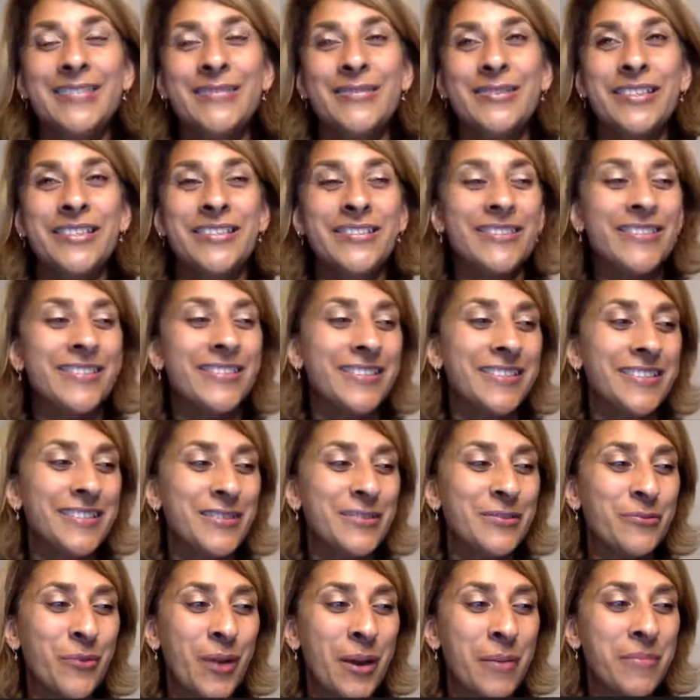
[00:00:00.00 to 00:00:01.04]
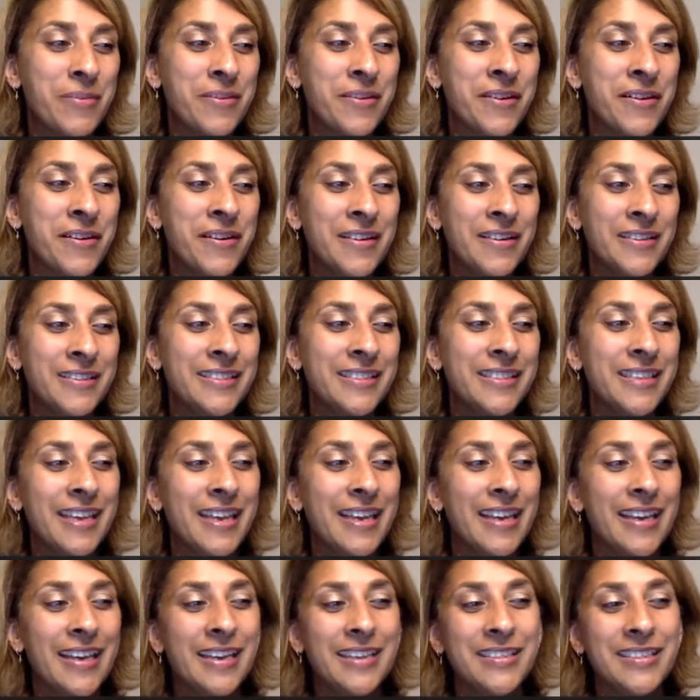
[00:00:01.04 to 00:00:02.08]
and we're doing all these webinars,
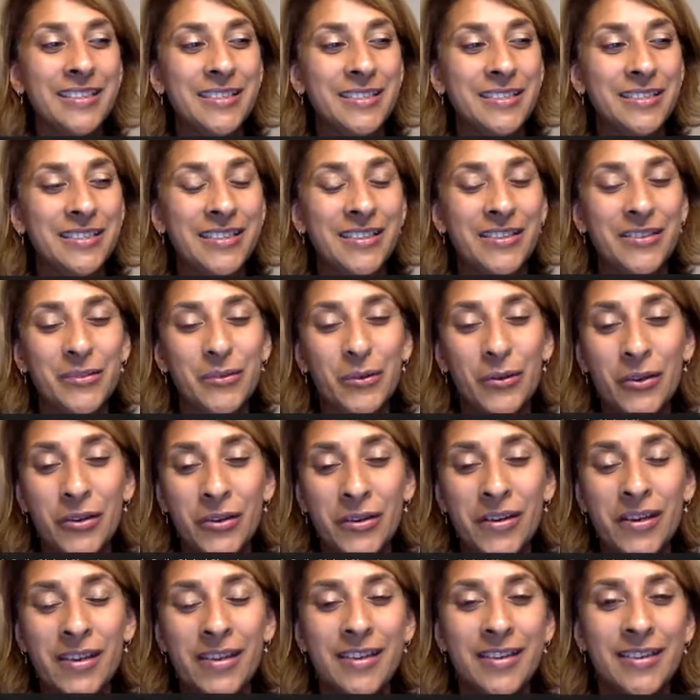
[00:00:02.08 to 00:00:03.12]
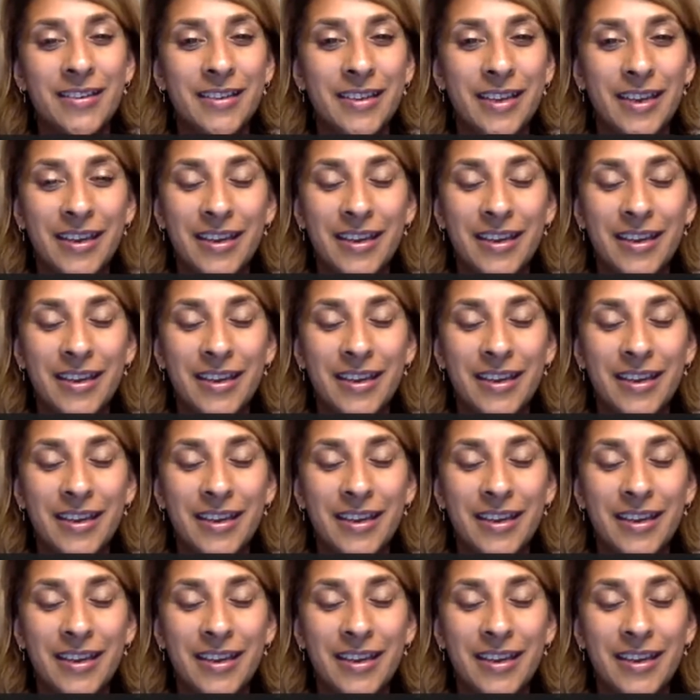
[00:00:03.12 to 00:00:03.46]
learning.